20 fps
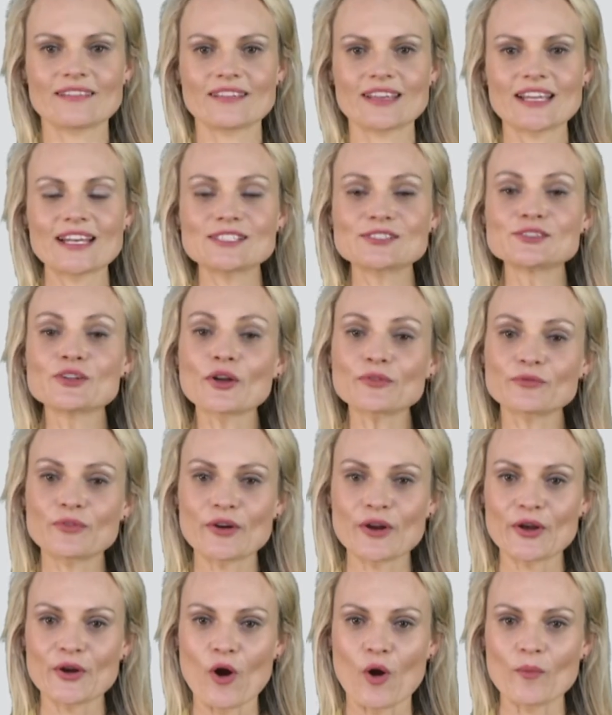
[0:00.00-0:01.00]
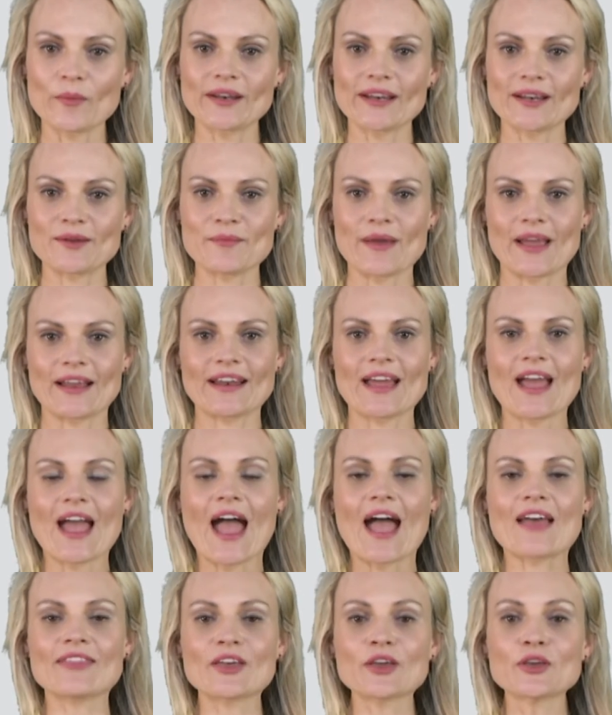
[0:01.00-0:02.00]
It is not very common in men,
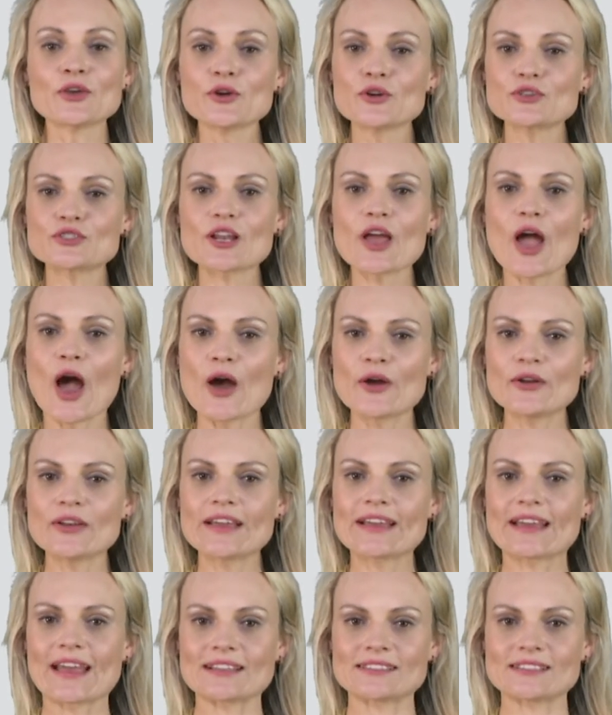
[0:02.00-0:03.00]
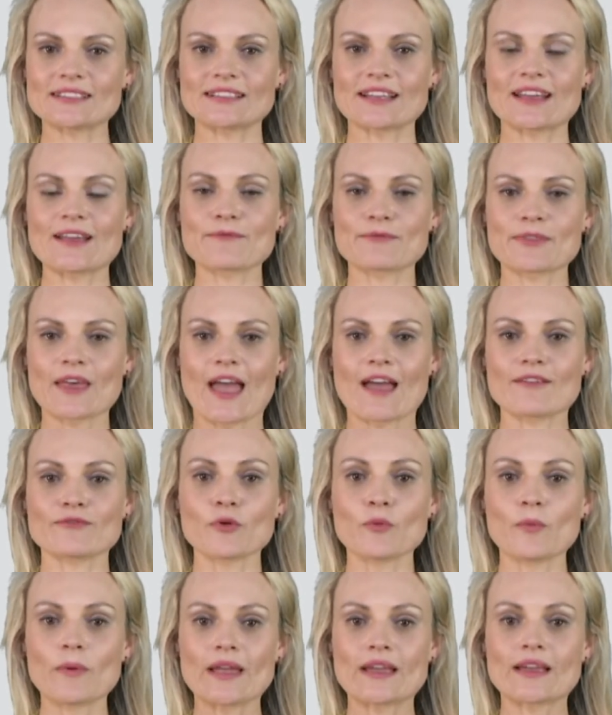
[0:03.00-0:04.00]
and they usually only get it if they have a
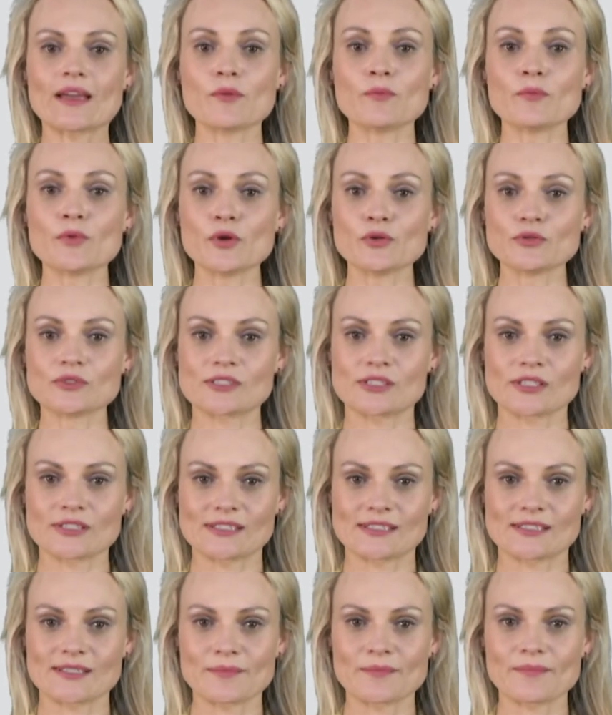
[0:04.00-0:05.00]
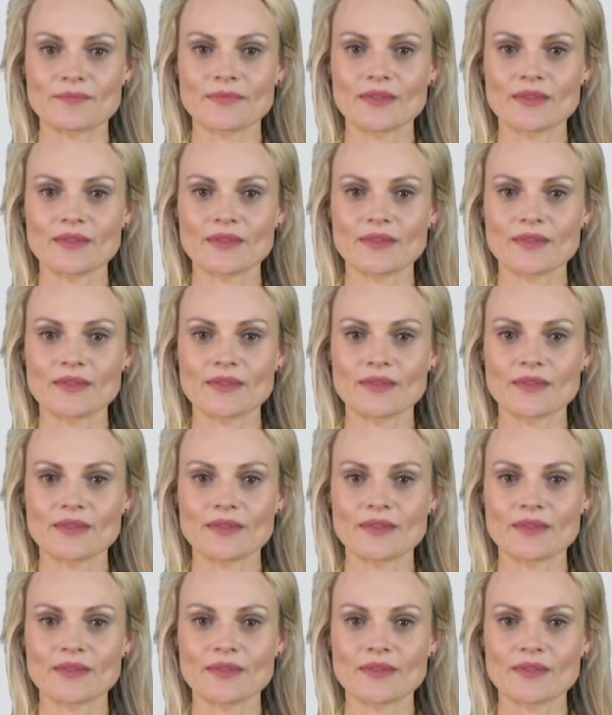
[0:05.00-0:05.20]
weak immune system.